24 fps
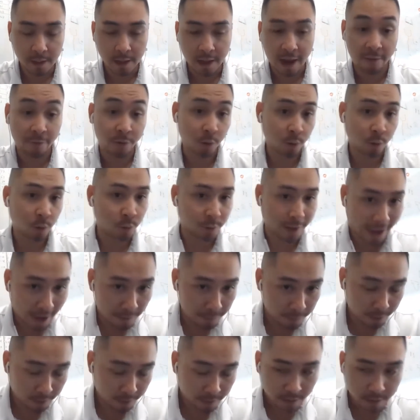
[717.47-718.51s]
have their own
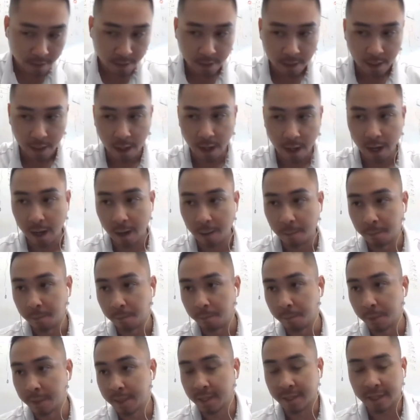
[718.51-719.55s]
app.
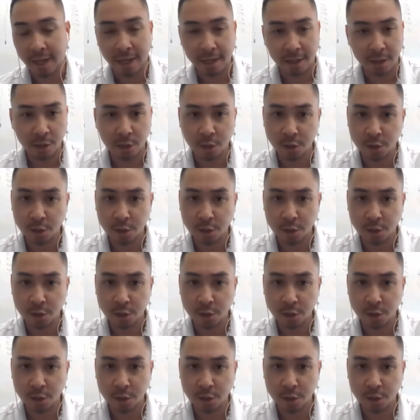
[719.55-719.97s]
But today, you